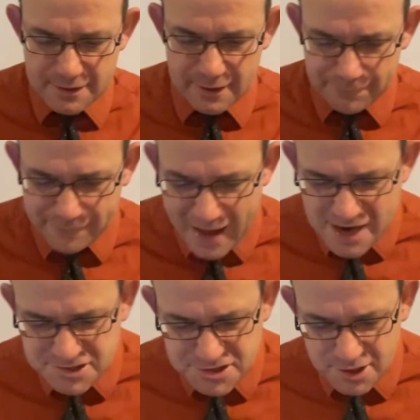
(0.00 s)
the
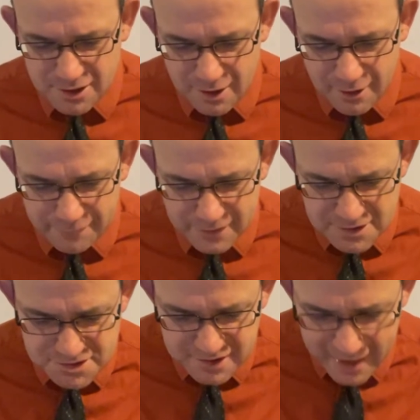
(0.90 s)
fashion of
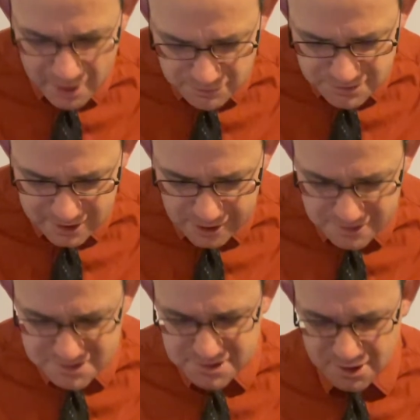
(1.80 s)
his
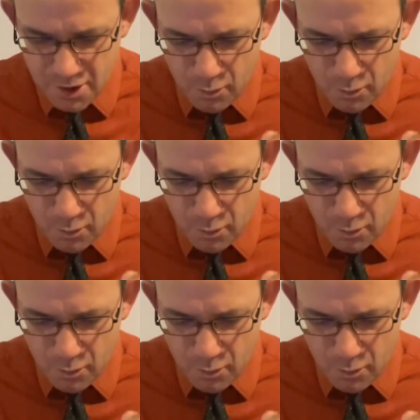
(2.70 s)
countenance